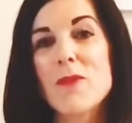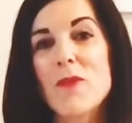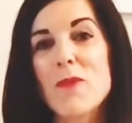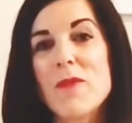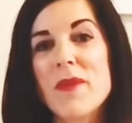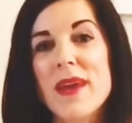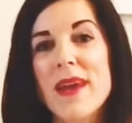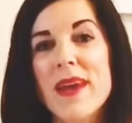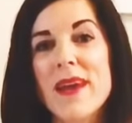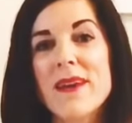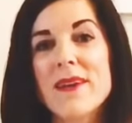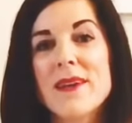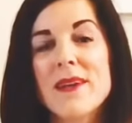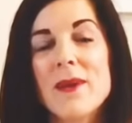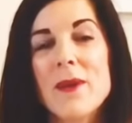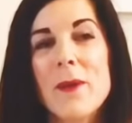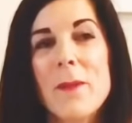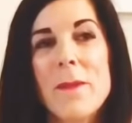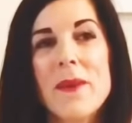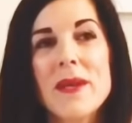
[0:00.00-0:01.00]
from here,
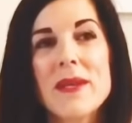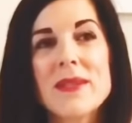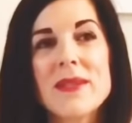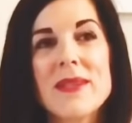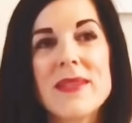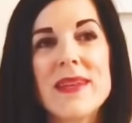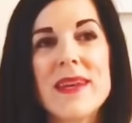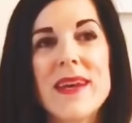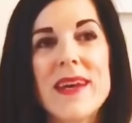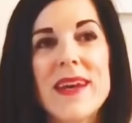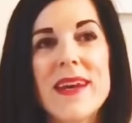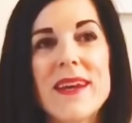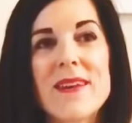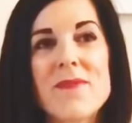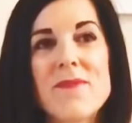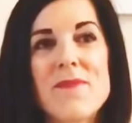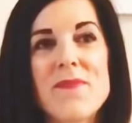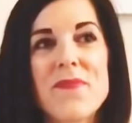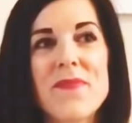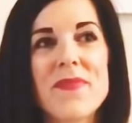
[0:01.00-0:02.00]
but
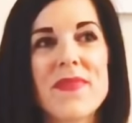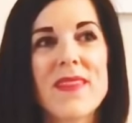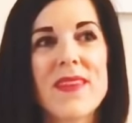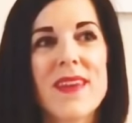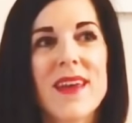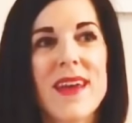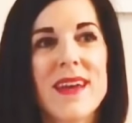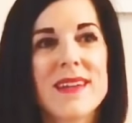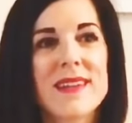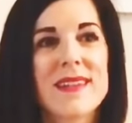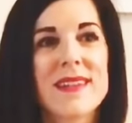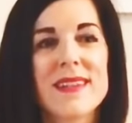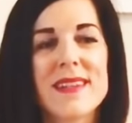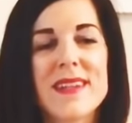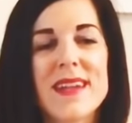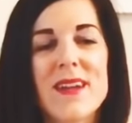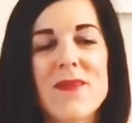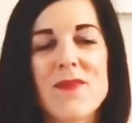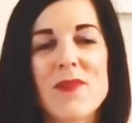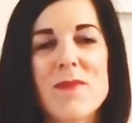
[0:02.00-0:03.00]
it's
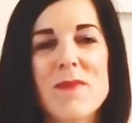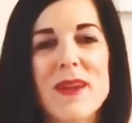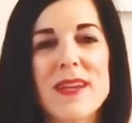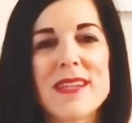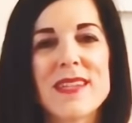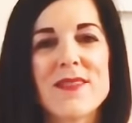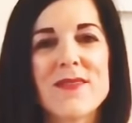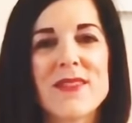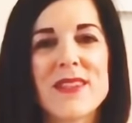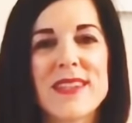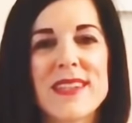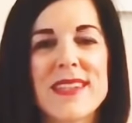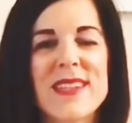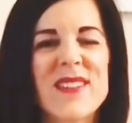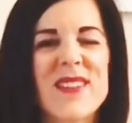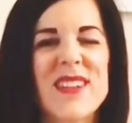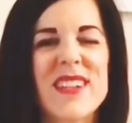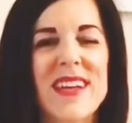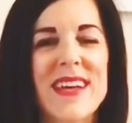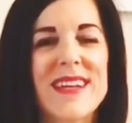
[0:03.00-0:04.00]
a lovely place to visit,
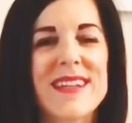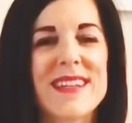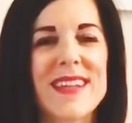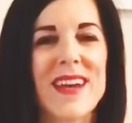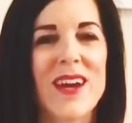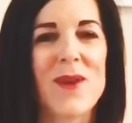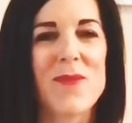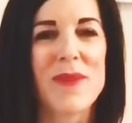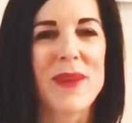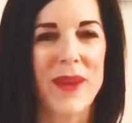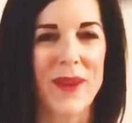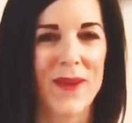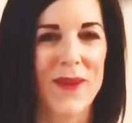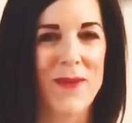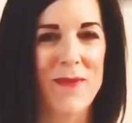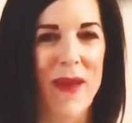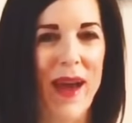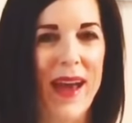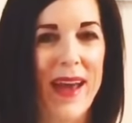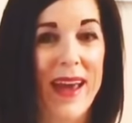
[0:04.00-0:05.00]
so I dare say I'll be
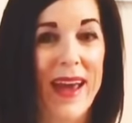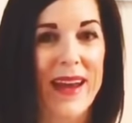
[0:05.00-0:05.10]
going back